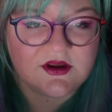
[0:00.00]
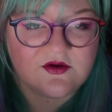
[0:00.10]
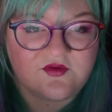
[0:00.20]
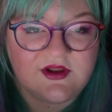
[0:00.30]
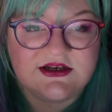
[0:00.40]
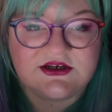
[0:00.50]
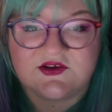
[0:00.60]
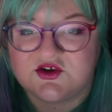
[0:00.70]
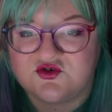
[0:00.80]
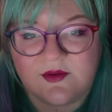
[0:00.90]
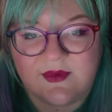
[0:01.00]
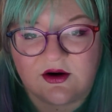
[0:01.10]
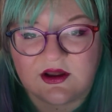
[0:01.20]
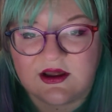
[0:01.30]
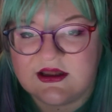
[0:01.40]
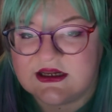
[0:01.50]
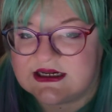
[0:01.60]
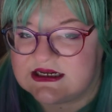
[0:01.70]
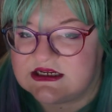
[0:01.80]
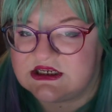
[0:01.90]
fled to Central America,
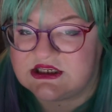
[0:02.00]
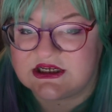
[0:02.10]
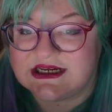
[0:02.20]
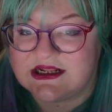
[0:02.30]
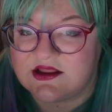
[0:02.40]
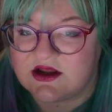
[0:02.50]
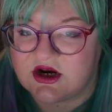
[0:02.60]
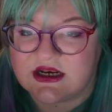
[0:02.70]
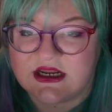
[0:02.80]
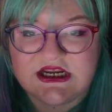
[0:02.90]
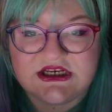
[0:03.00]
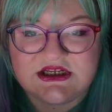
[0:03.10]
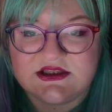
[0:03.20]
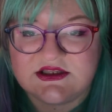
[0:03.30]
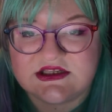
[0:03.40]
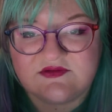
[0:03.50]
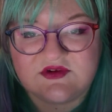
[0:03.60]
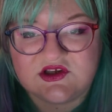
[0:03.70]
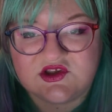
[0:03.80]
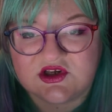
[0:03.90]
and died there in
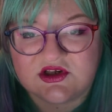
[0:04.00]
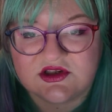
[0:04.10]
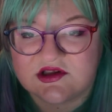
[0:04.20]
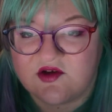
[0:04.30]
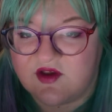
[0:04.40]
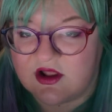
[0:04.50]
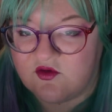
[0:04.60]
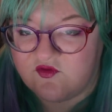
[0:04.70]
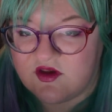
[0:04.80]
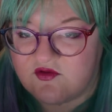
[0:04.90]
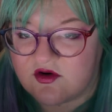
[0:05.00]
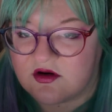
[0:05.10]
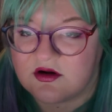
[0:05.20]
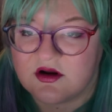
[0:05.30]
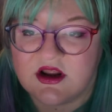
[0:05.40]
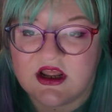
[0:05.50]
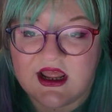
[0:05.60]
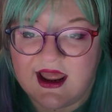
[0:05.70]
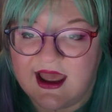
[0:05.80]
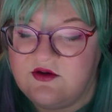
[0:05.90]
1876 of yellow fever.
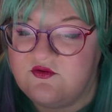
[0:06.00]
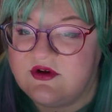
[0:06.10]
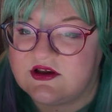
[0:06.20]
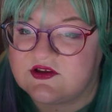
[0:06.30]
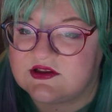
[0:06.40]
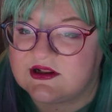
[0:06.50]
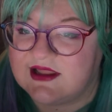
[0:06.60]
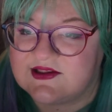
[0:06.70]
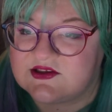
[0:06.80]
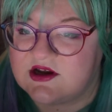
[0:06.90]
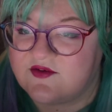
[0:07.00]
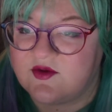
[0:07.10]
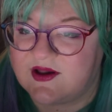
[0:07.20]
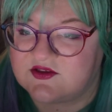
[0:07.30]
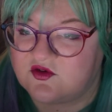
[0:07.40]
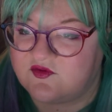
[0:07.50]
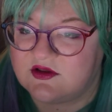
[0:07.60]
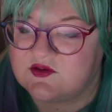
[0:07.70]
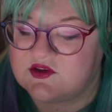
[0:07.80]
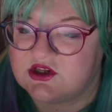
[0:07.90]
Henry is the last of the
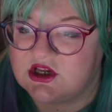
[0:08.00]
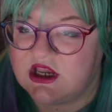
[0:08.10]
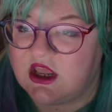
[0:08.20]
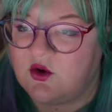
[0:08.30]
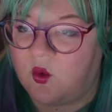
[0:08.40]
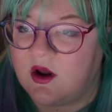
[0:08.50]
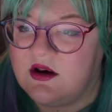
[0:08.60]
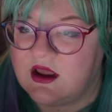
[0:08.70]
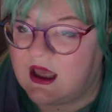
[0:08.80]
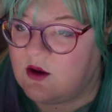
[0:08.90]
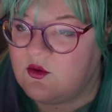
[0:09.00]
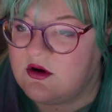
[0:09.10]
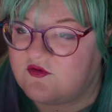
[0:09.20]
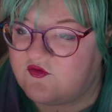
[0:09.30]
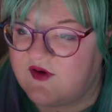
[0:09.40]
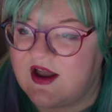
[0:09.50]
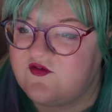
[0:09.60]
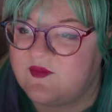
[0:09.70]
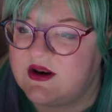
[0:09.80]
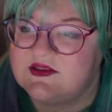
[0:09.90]
Baskervilles. In 1 hour and
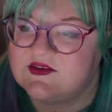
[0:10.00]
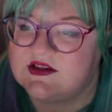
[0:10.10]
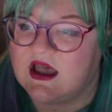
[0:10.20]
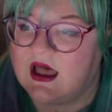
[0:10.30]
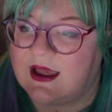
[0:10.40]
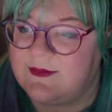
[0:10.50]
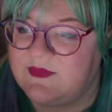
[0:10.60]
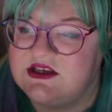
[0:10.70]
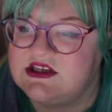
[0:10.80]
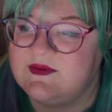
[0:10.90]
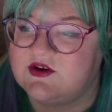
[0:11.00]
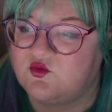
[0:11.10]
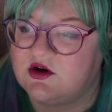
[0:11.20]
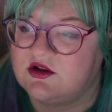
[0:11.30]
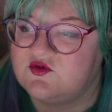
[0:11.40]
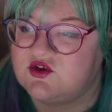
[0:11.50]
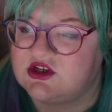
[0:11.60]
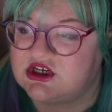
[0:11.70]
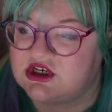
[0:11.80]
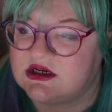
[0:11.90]
5 minutes, I meet him at Waterloo
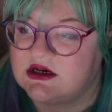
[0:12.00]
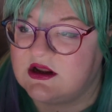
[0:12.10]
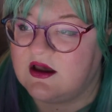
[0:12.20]
Station.